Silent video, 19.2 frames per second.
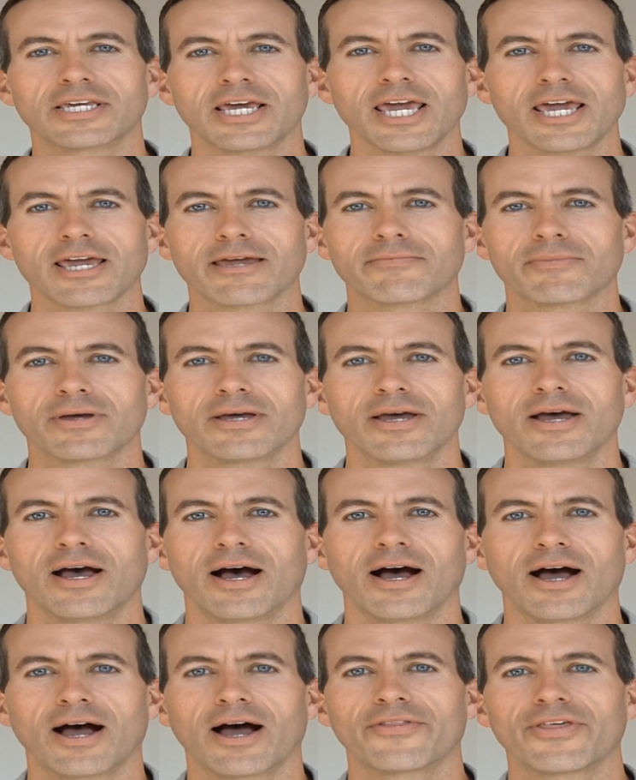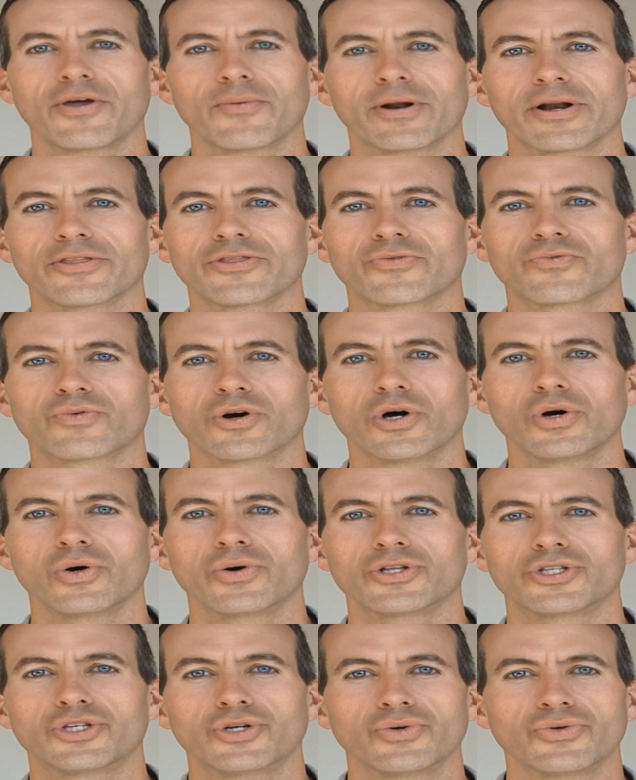game, uh, they went on the
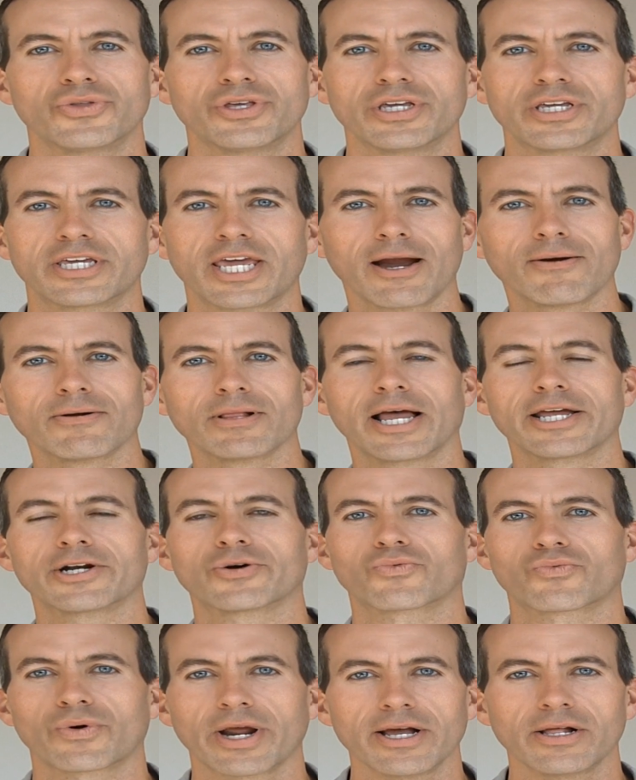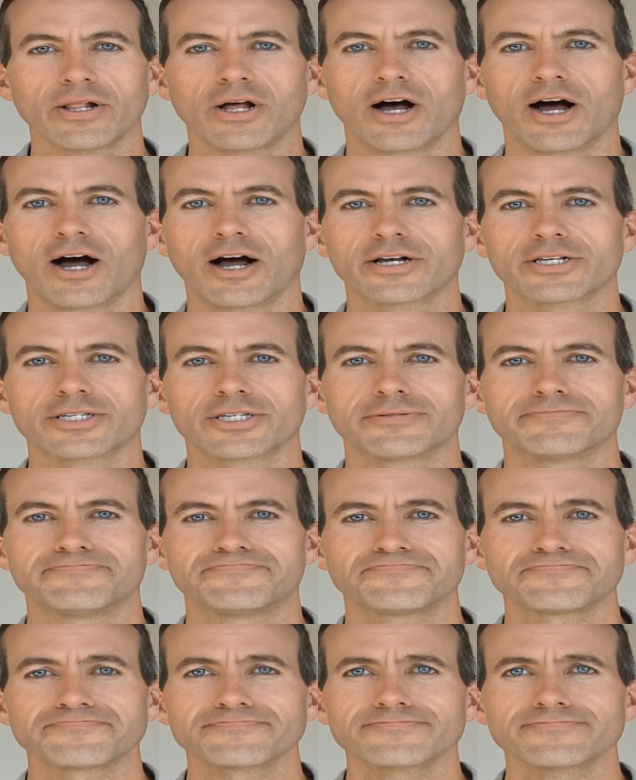road to the Carolina Railhawks,
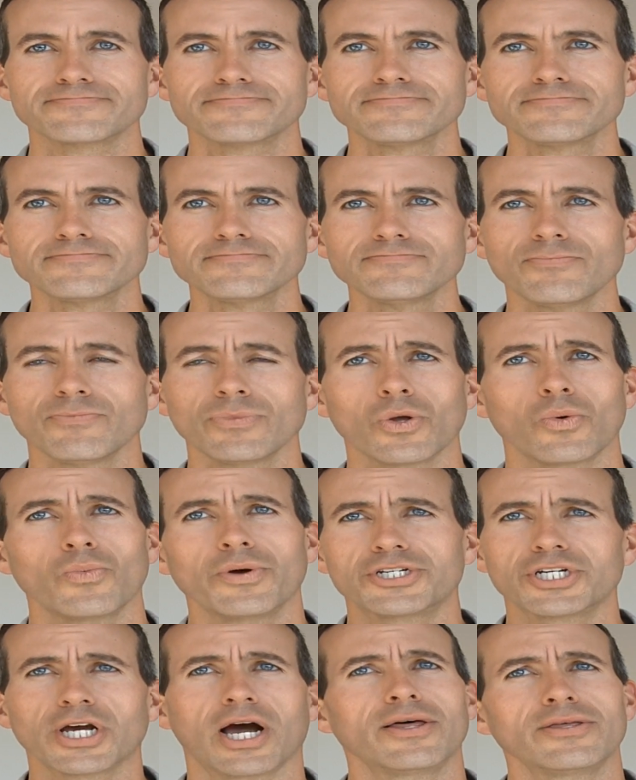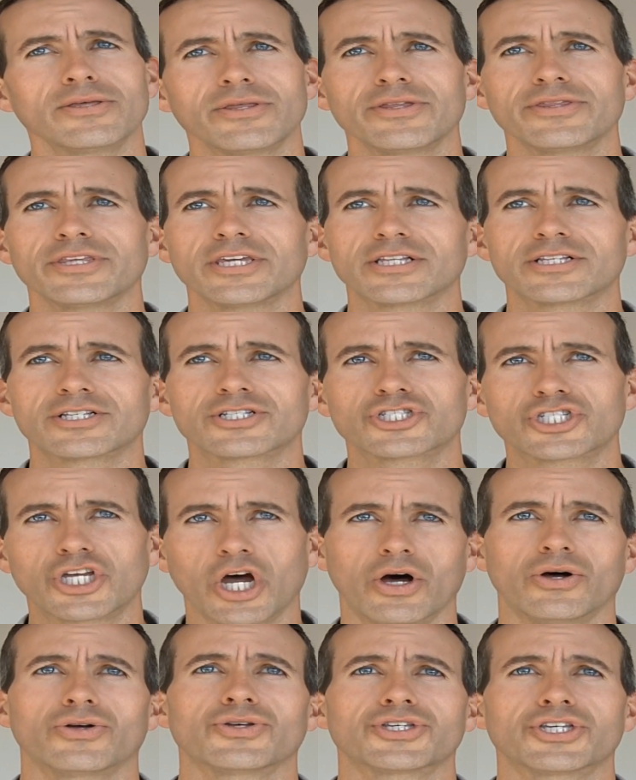which other than the
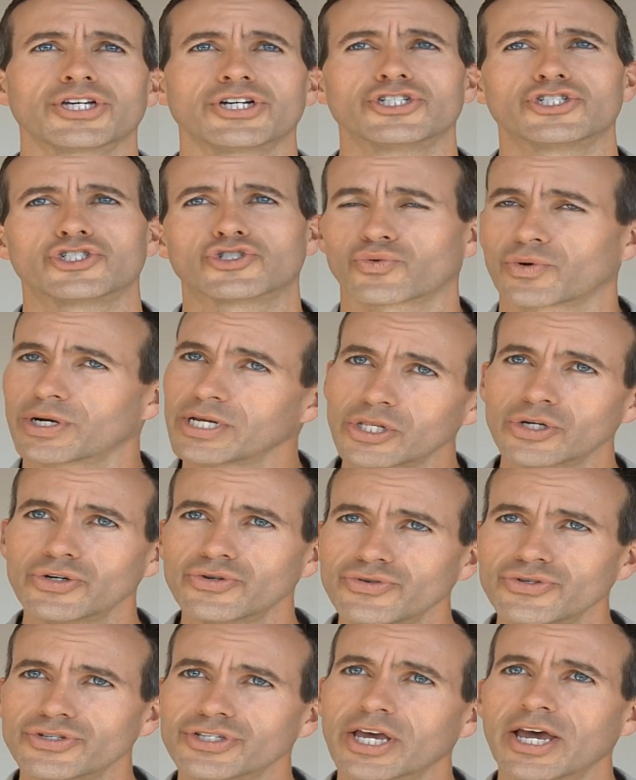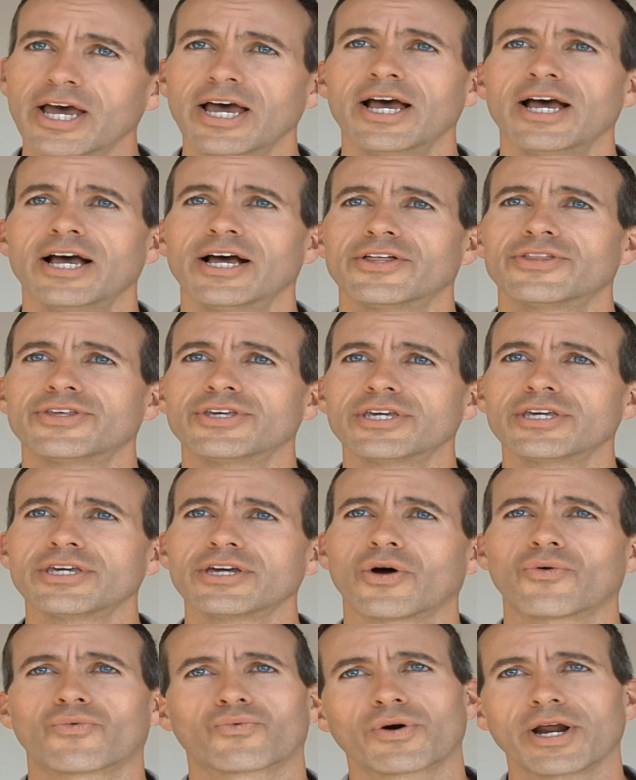Tulsa Drillers,
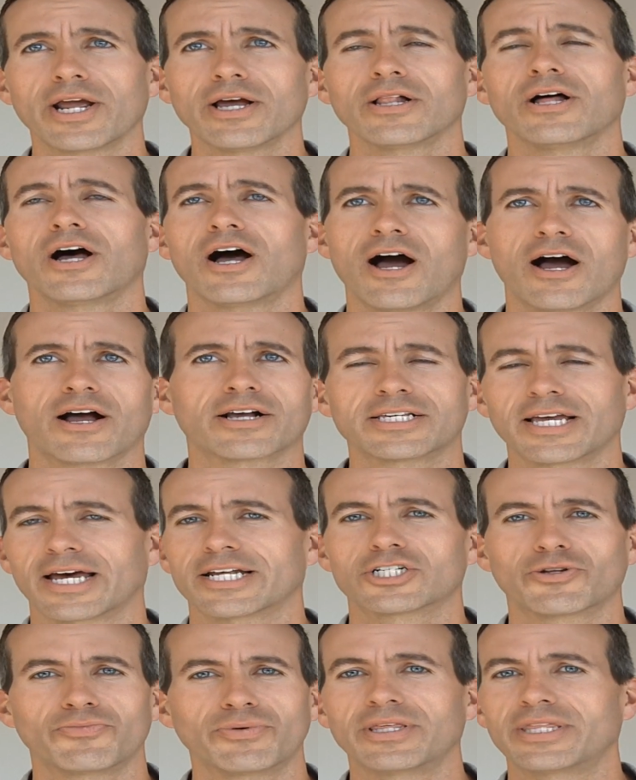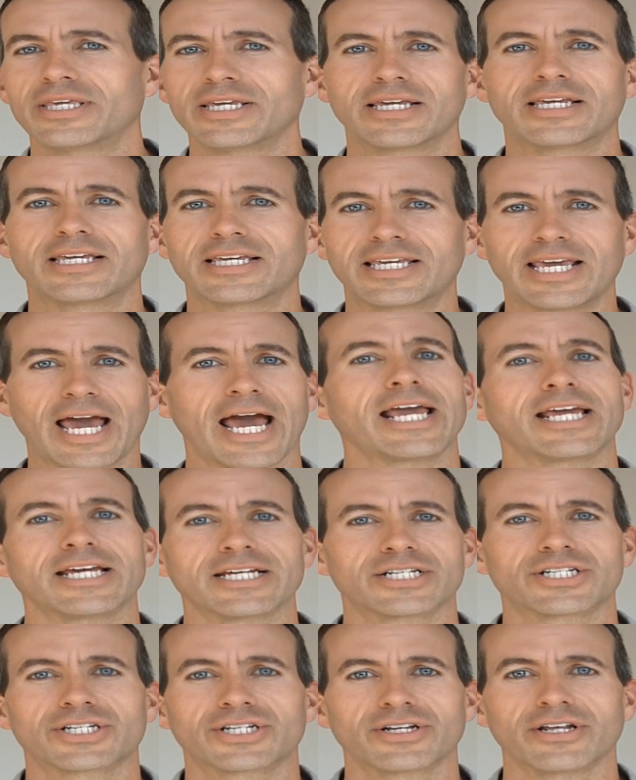the Railhawks has to be the
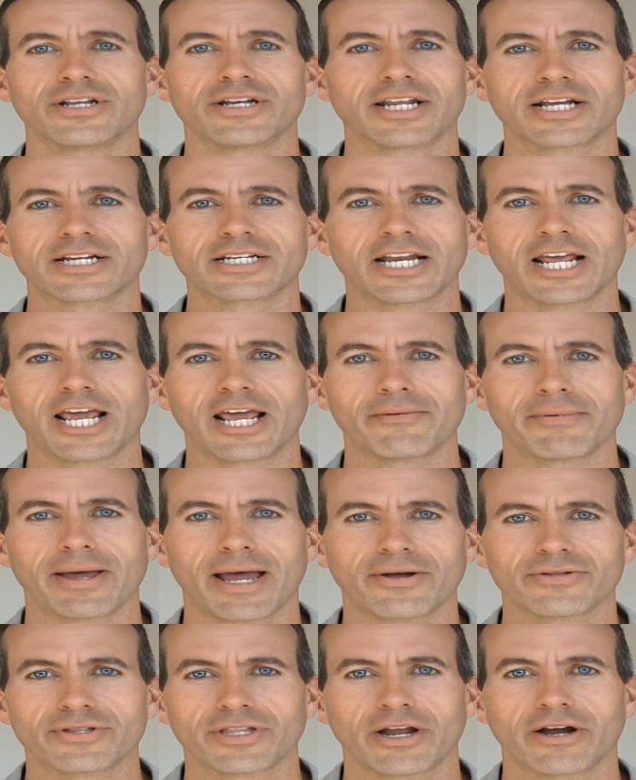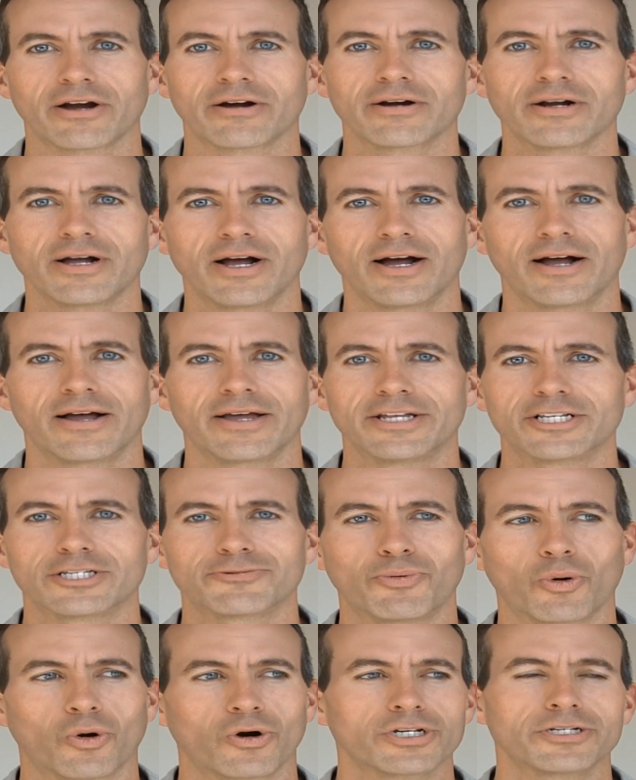gayest nickname out there uh, in
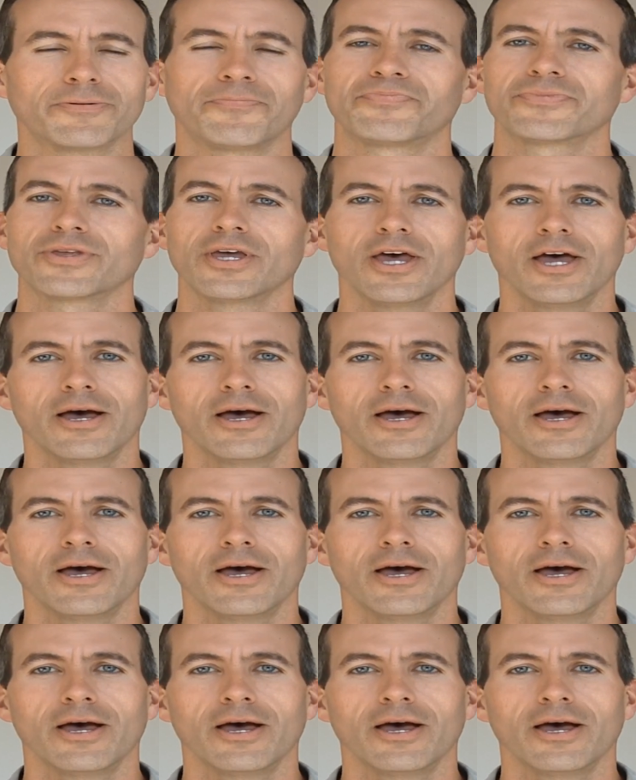sports.